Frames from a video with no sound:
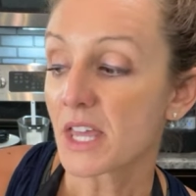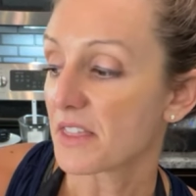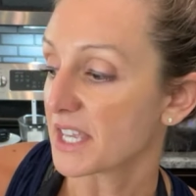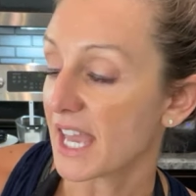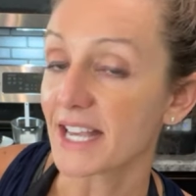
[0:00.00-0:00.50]

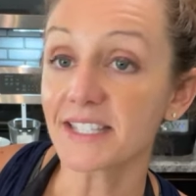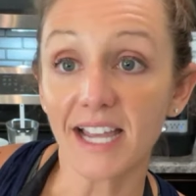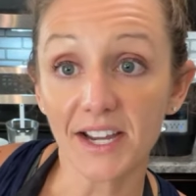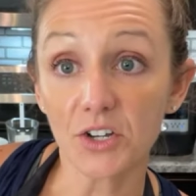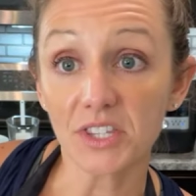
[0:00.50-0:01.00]
The cast
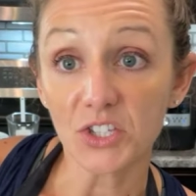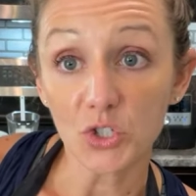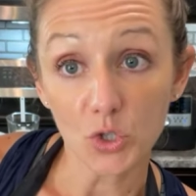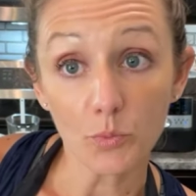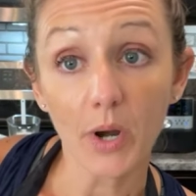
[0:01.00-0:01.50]
iron, these
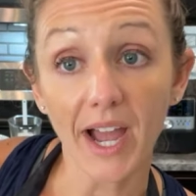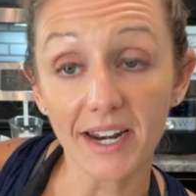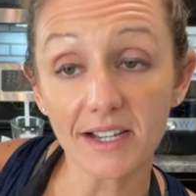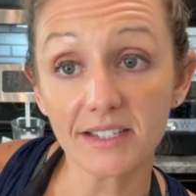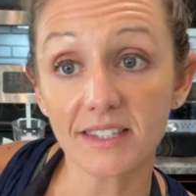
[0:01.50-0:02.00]
new
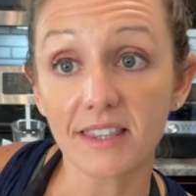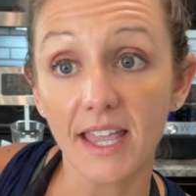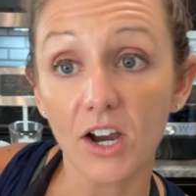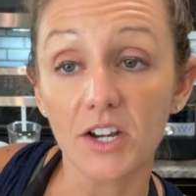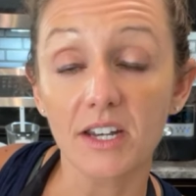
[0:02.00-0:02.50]
products,
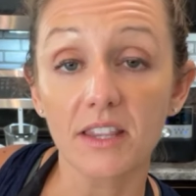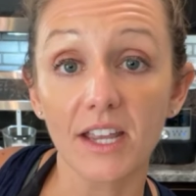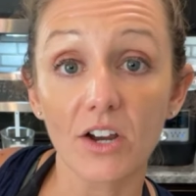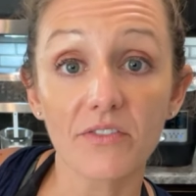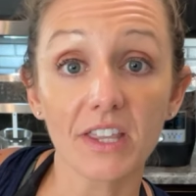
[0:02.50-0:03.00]
they are they
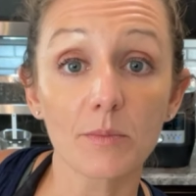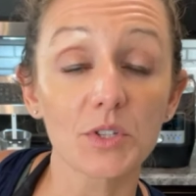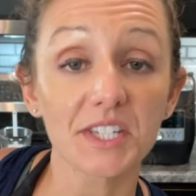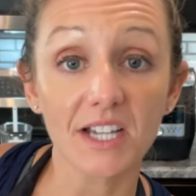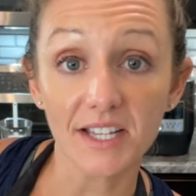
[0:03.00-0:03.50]
are available
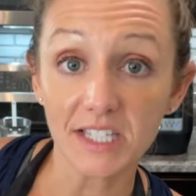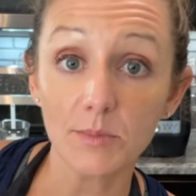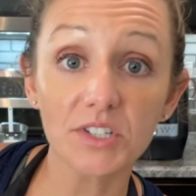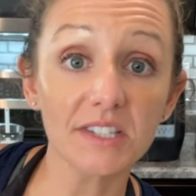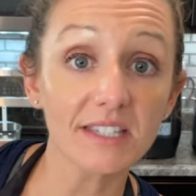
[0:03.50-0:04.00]
to
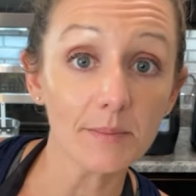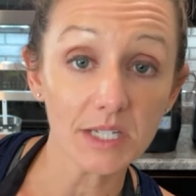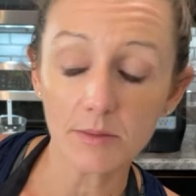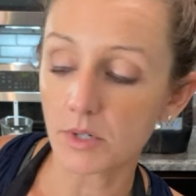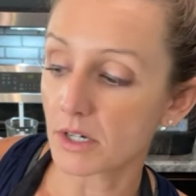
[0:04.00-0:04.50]
customers in
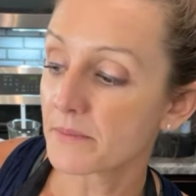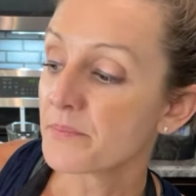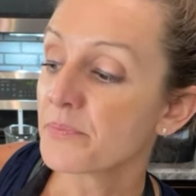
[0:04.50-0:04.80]
September.